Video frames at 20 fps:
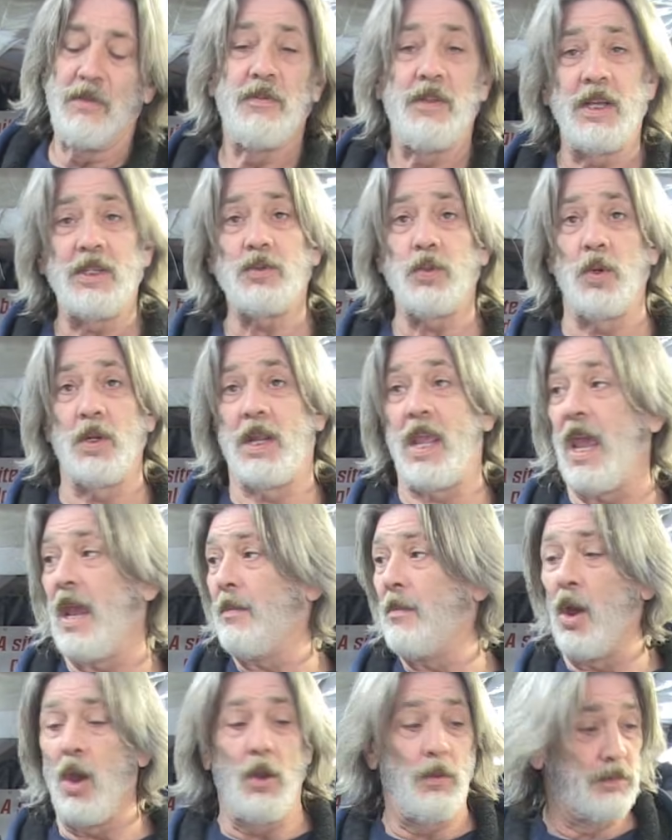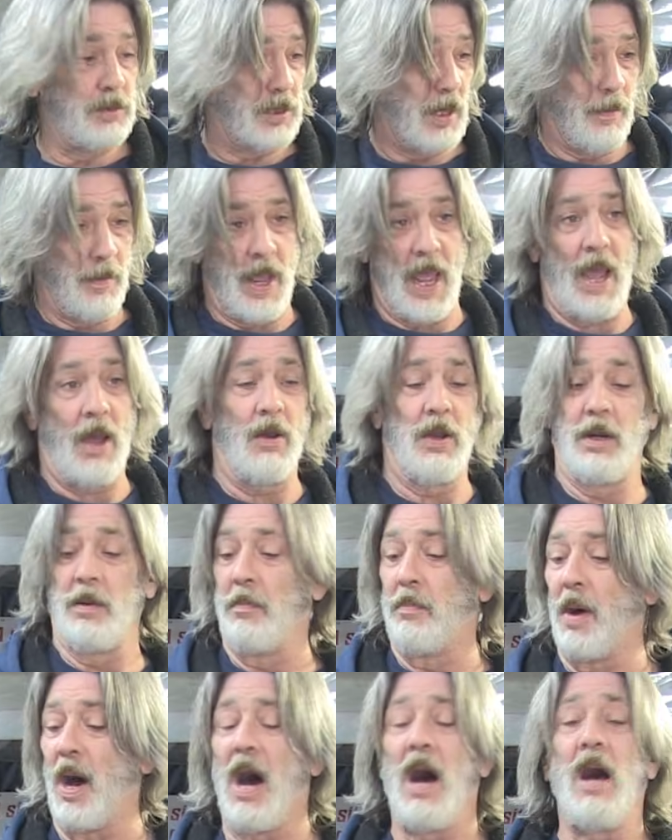This one came home somehow in a
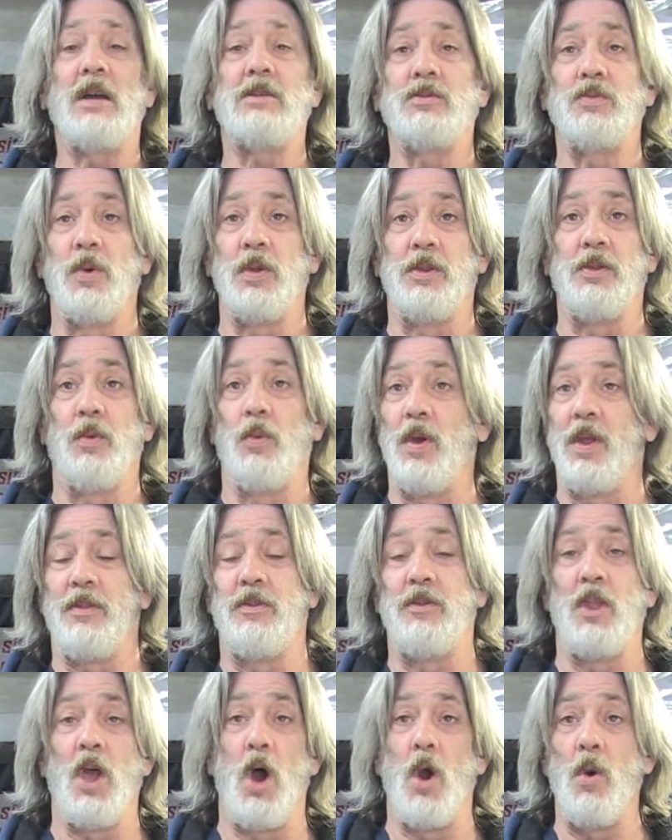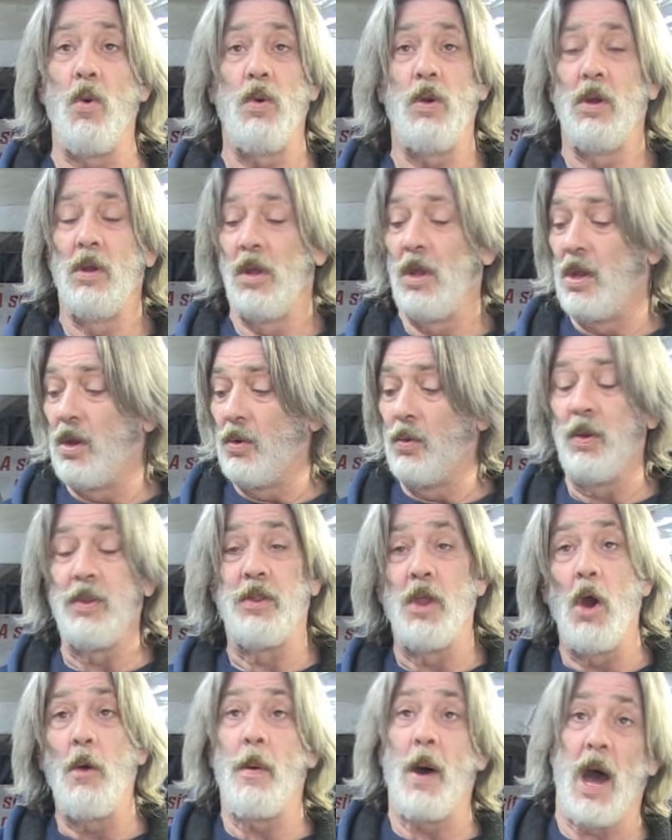box with no
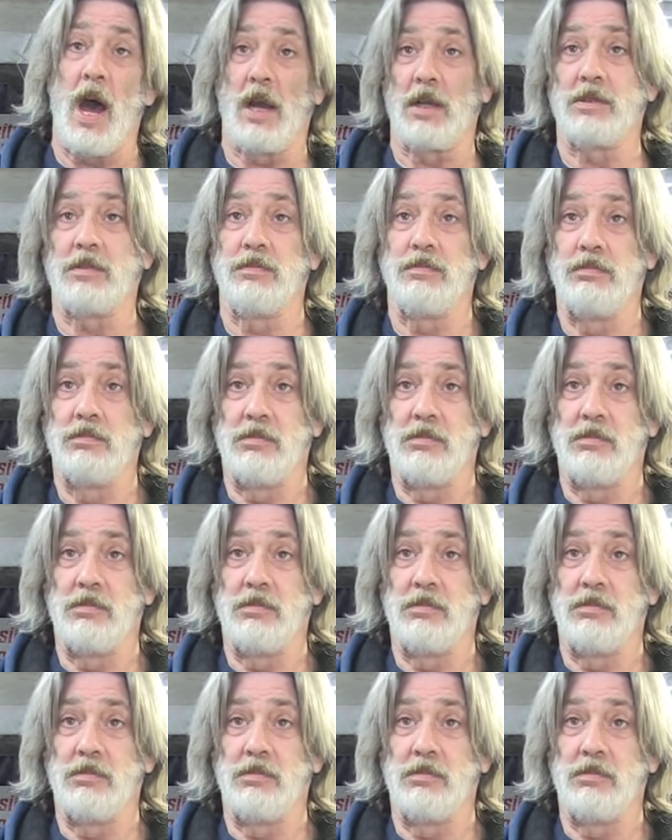box.